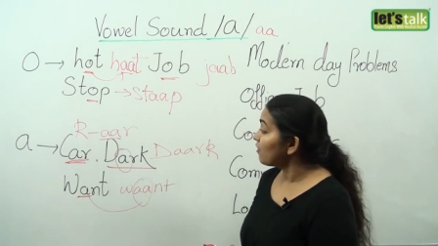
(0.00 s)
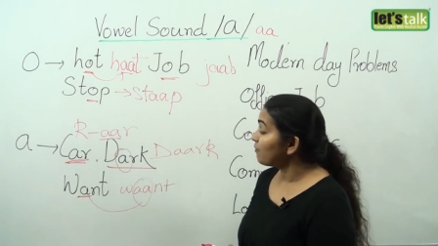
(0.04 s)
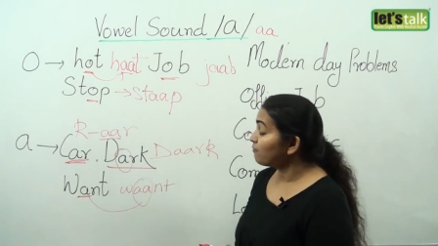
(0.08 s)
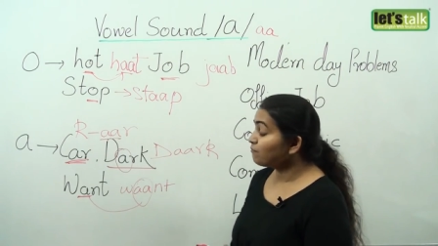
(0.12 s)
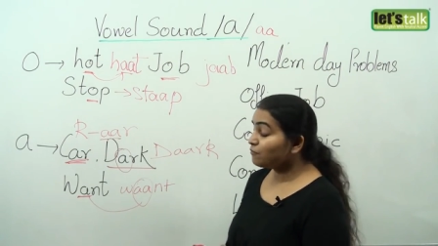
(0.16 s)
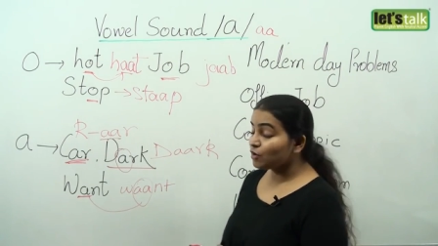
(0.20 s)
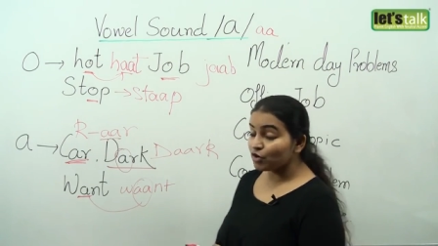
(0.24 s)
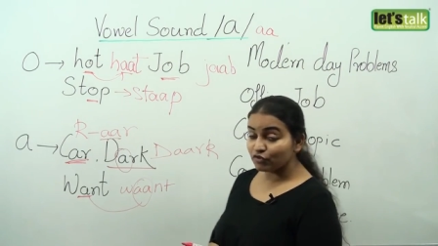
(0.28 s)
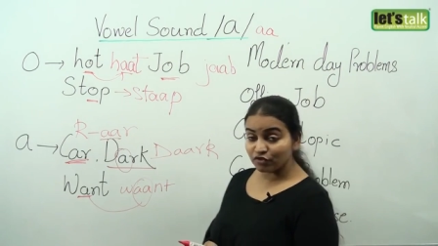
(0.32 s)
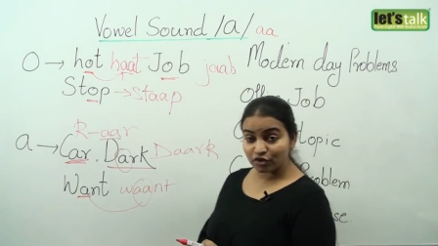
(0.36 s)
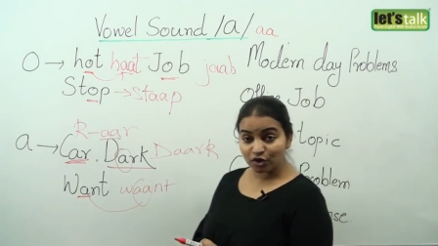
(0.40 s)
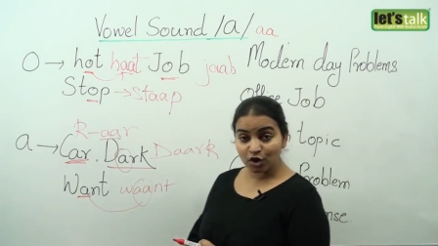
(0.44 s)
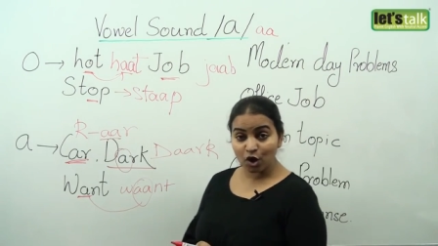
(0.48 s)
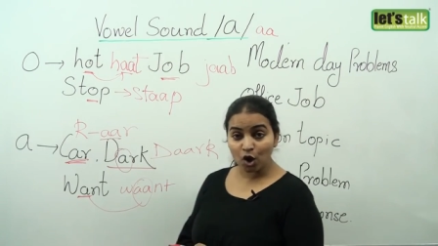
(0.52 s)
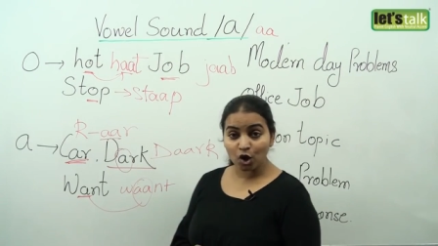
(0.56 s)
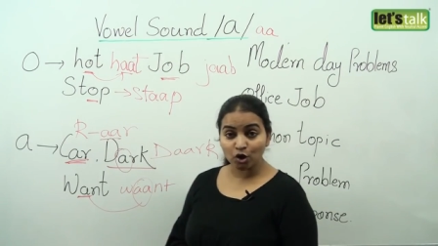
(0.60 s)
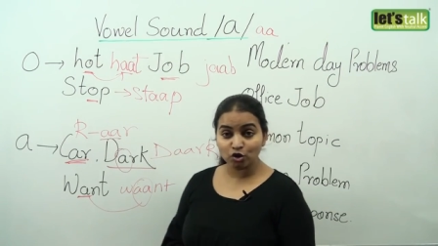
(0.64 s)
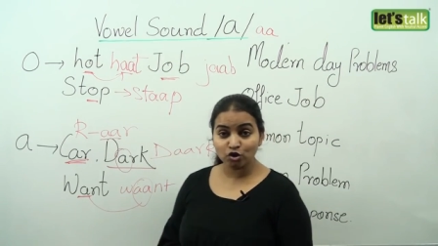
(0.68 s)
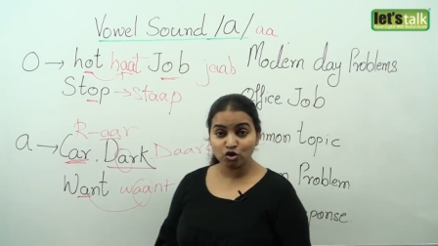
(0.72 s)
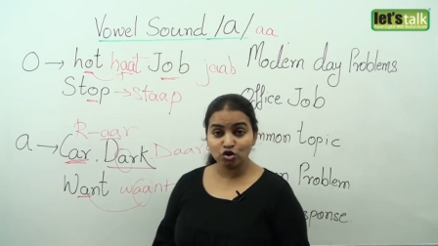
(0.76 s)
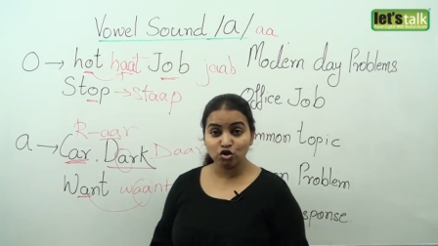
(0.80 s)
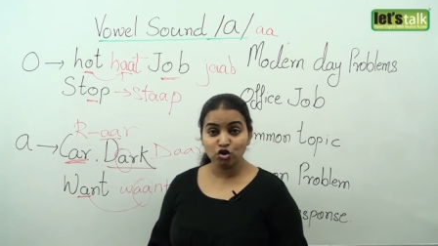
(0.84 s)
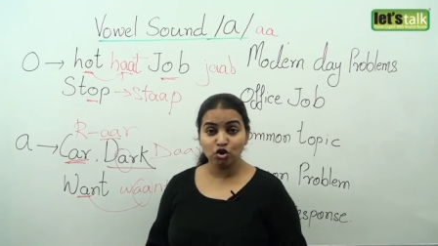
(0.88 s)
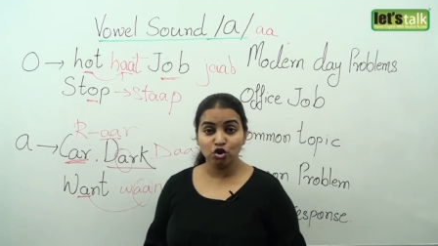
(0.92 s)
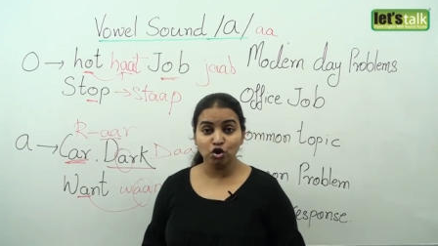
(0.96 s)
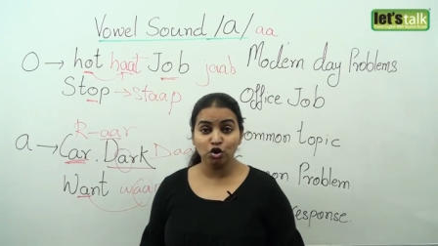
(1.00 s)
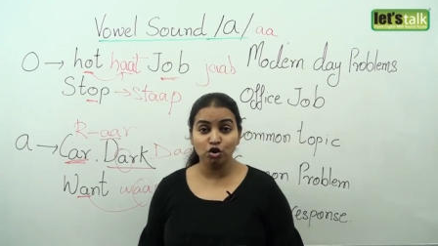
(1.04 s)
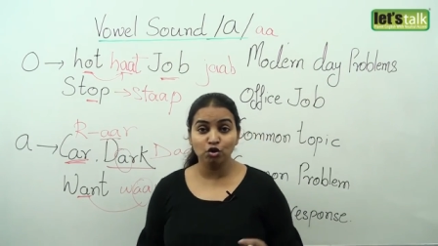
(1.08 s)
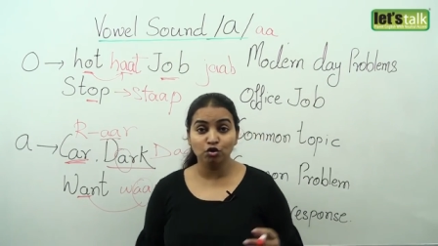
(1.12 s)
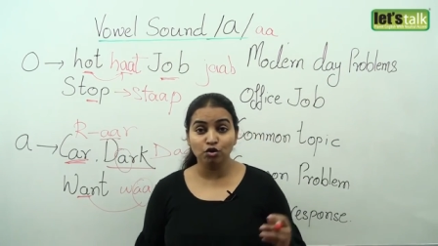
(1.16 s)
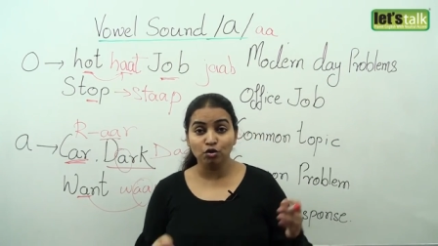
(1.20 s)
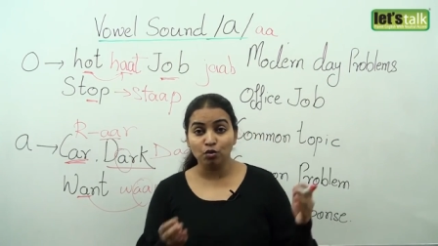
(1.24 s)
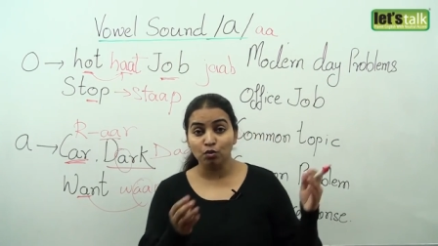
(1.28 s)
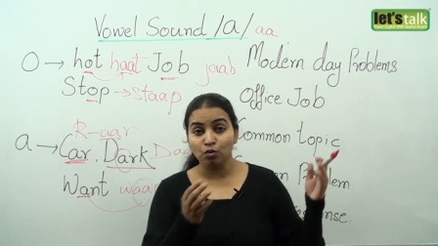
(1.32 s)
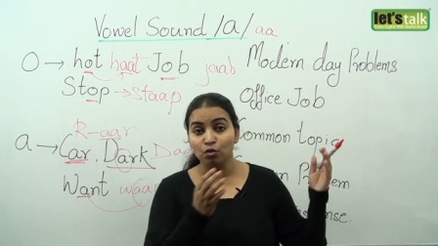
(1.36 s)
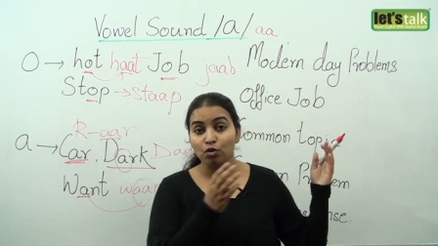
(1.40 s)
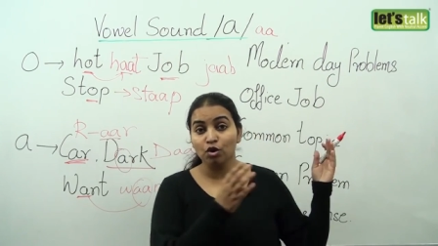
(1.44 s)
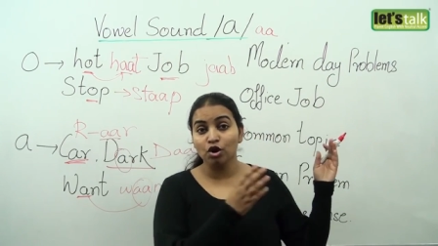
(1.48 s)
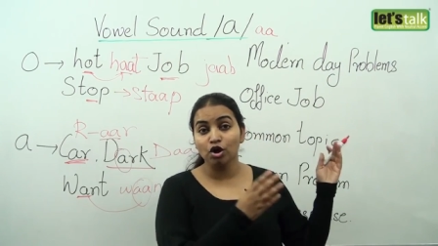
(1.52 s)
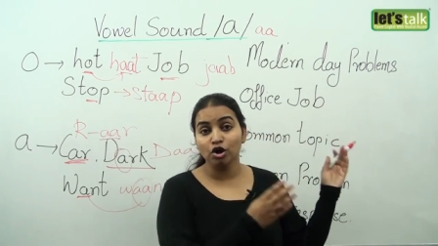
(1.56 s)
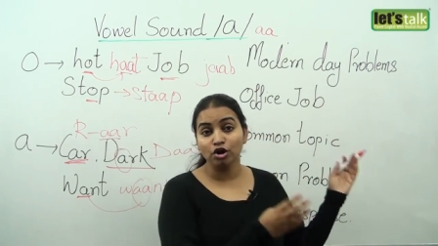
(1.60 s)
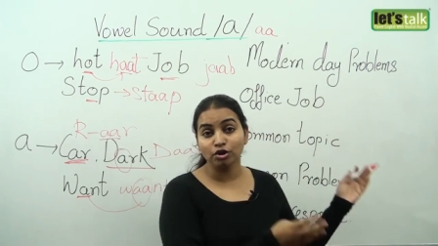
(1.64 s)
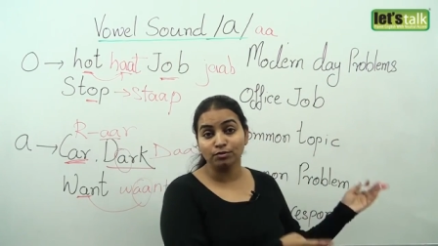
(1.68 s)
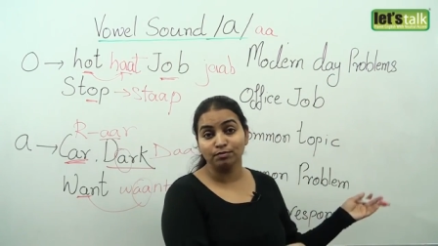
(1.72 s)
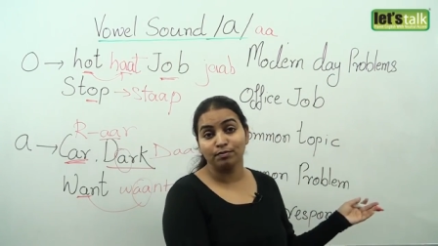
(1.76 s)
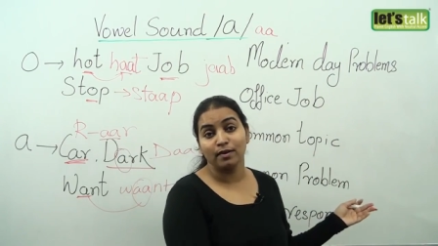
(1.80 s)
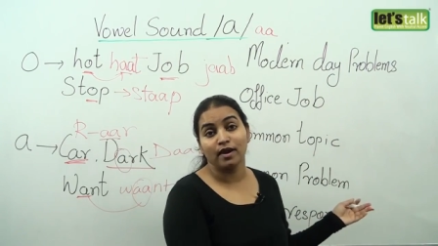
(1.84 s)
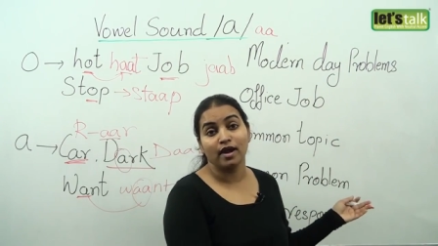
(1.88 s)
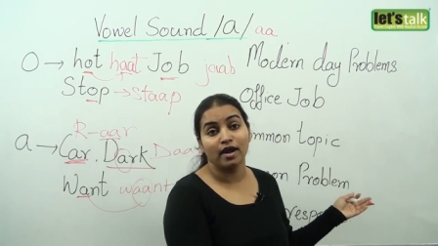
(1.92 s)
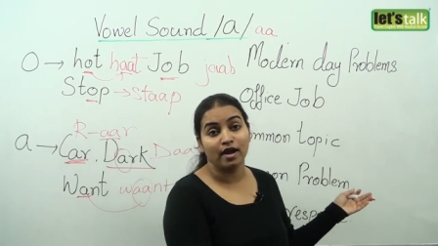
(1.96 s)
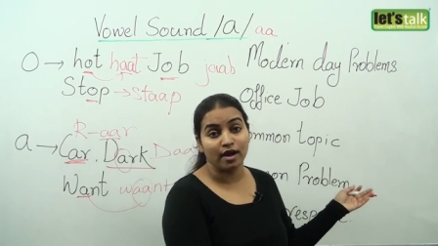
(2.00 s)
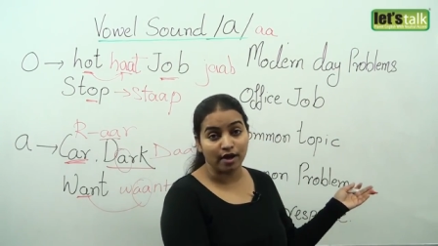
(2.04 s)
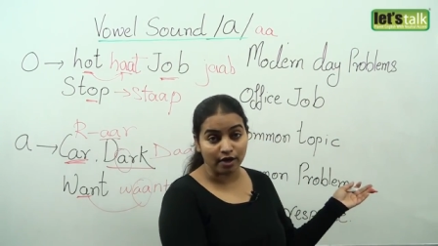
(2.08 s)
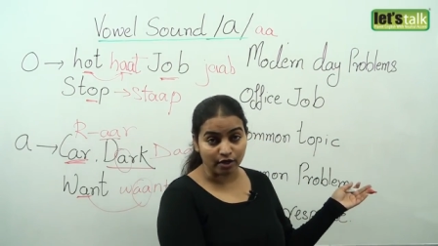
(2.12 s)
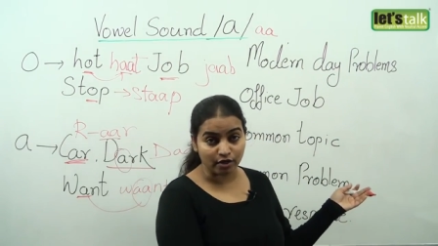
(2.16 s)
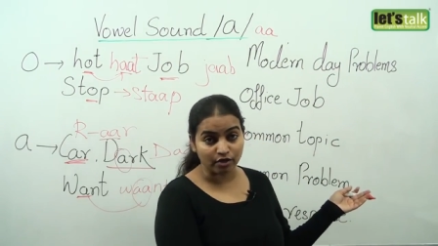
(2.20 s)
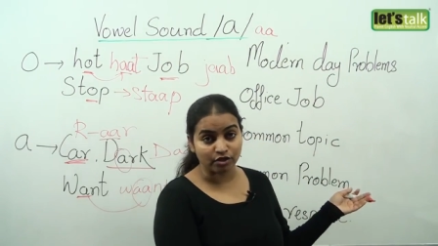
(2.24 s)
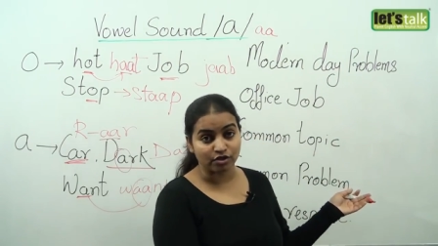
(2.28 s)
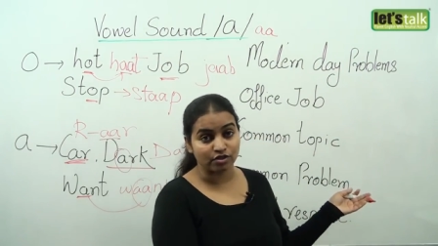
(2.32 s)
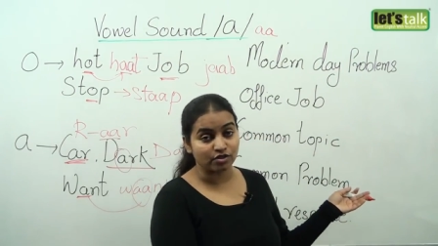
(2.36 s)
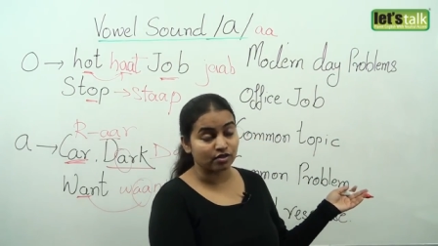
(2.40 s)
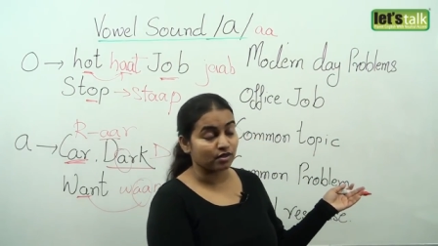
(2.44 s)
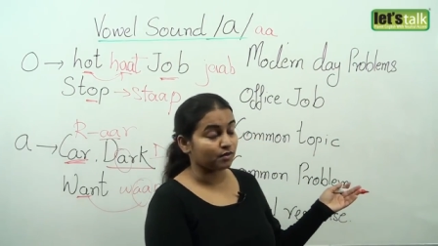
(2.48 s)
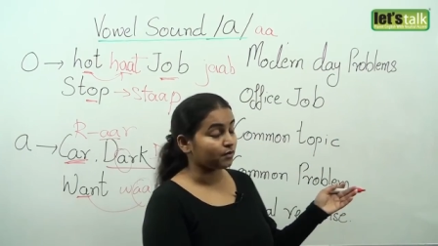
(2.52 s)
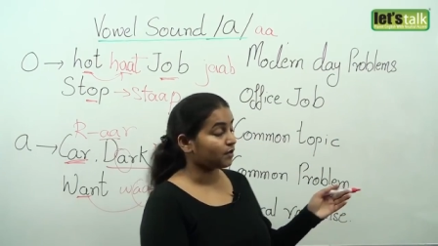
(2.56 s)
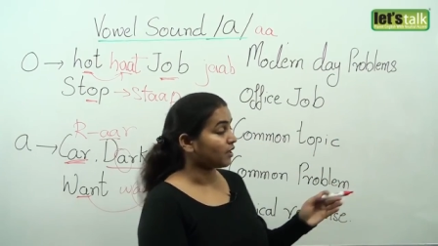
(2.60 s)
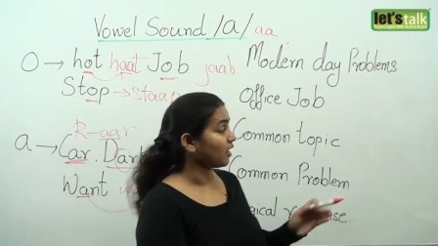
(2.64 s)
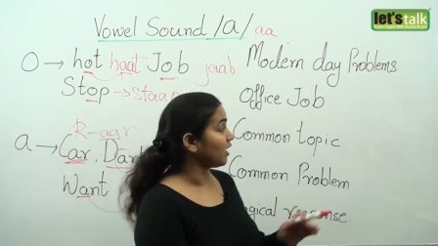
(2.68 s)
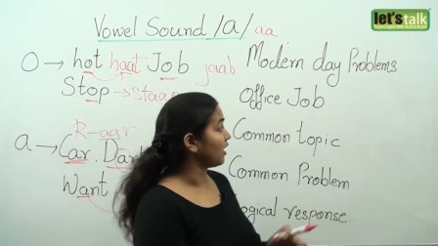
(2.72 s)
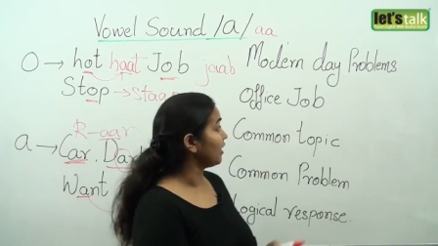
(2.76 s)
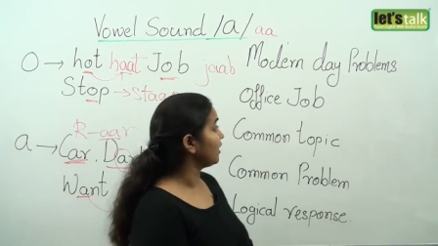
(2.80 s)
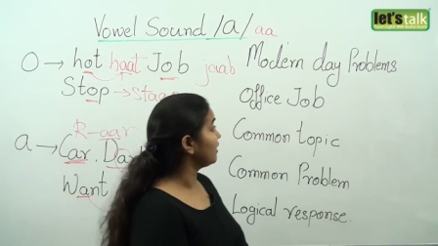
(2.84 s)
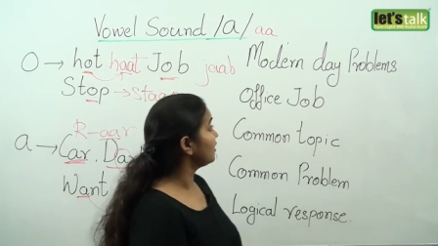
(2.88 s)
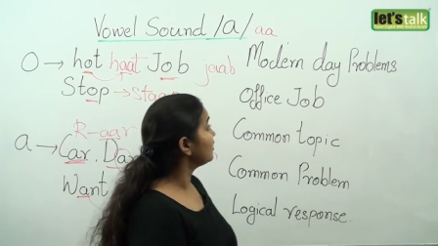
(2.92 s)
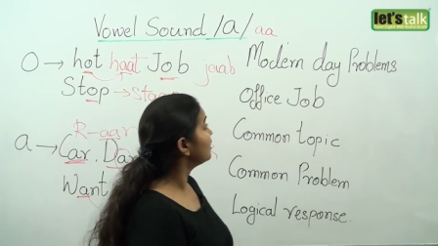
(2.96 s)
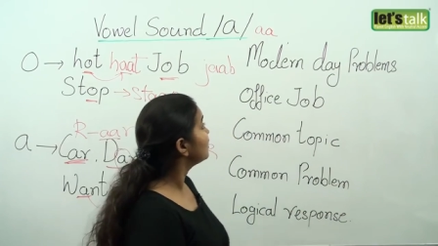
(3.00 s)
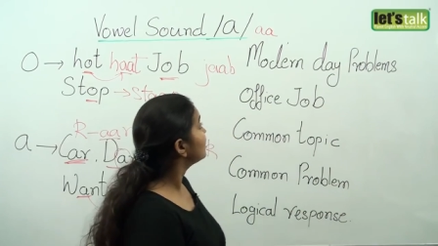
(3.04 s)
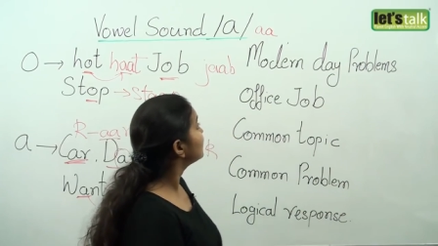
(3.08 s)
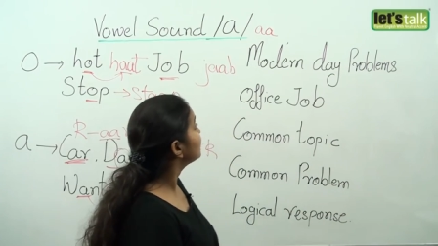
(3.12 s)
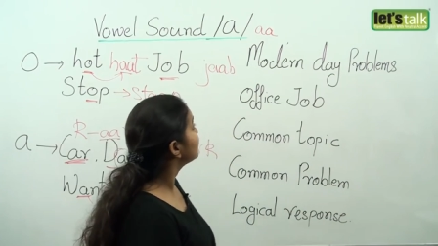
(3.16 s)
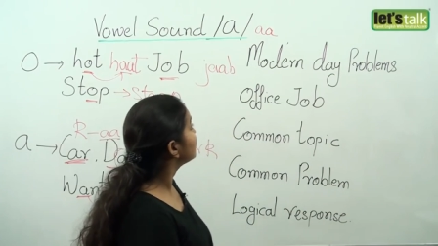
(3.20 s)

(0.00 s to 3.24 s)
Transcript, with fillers: Moving on to the word pairs. Okay.